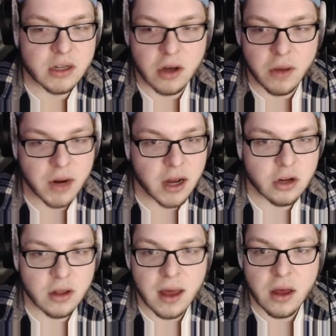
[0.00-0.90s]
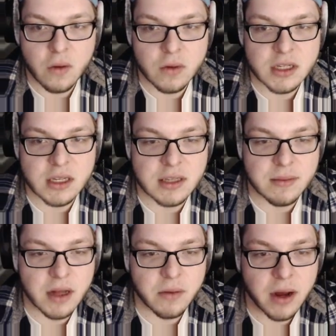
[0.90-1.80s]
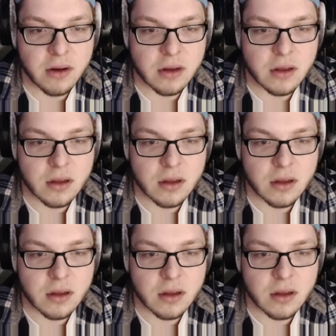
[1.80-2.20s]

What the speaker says: Okay, we're not going to do that. We're just going to simulate round.